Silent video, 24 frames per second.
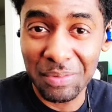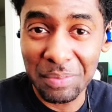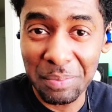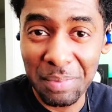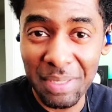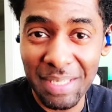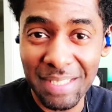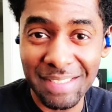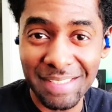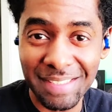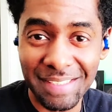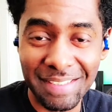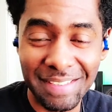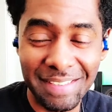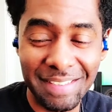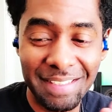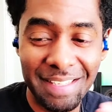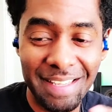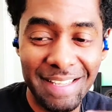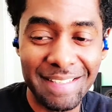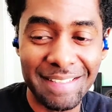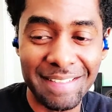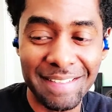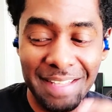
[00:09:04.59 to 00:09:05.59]
basically,
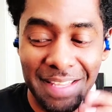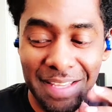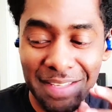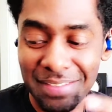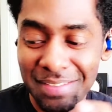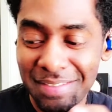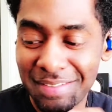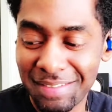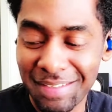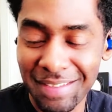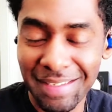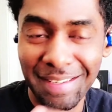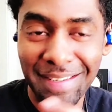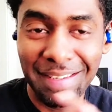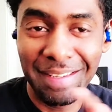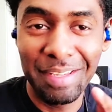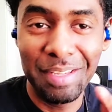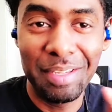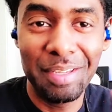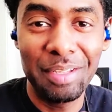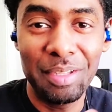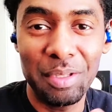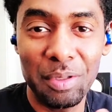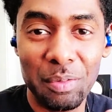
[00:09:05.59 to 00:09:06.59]
that's
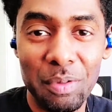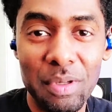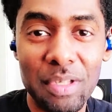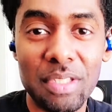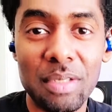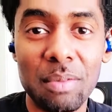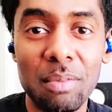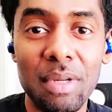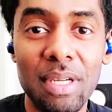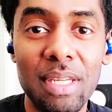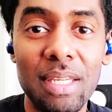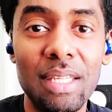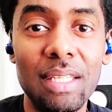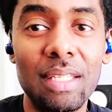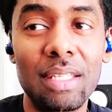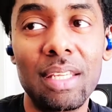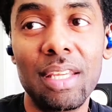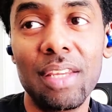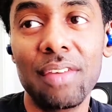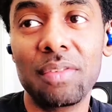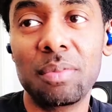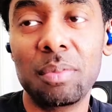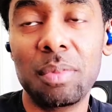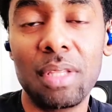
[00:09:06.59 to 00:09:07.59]
the reason. But it
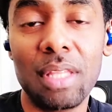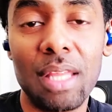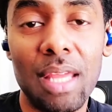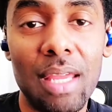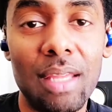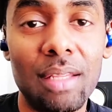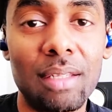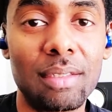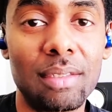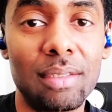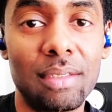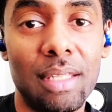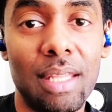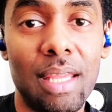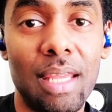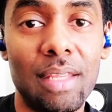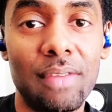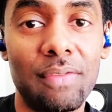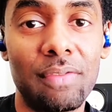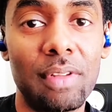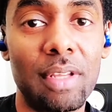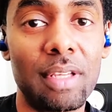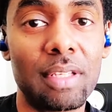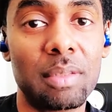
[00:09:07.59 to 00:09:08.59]
gives me that
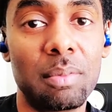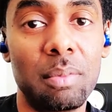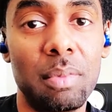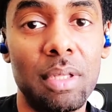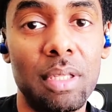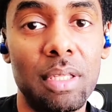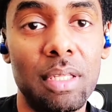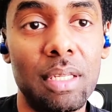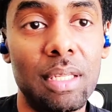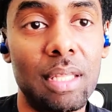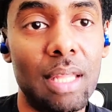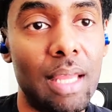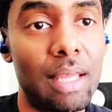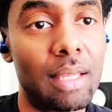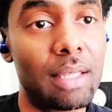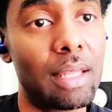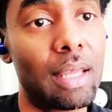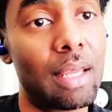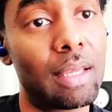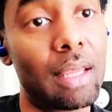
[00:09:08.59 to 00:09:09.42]
flexibility, that